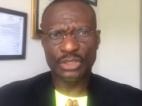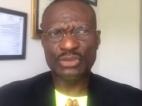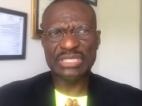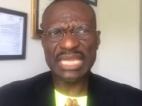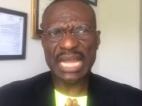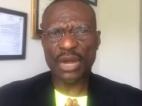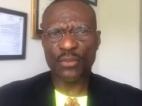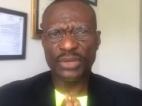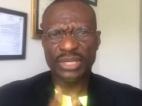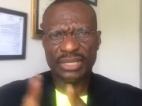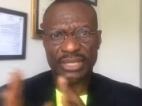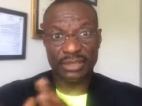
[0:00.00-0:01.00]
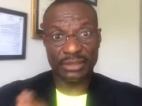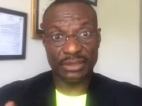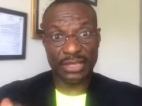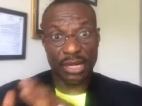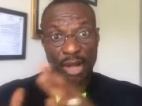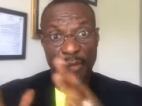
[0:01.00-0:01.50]
You see how we
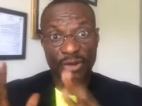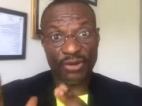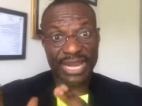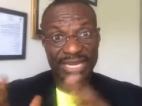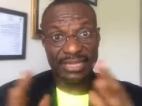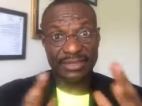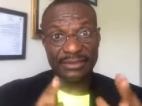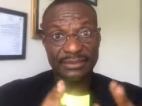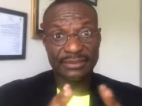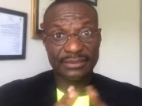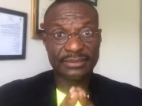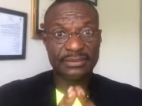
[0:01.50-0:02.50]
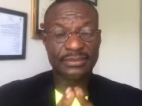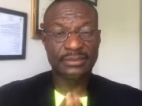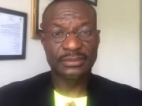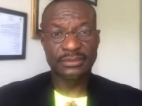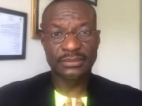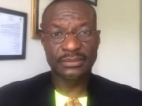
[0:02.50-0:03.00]
the upgrading?
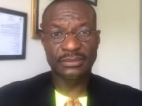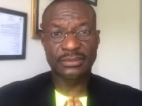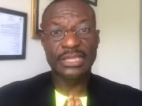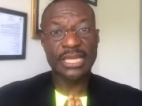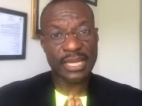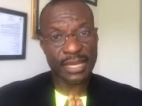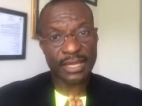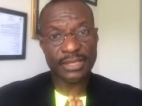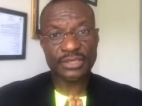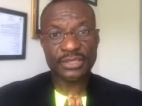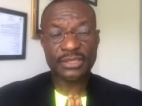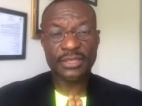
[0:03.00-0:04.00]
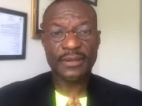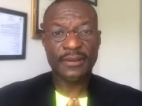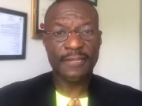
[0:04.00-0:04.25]
Yes.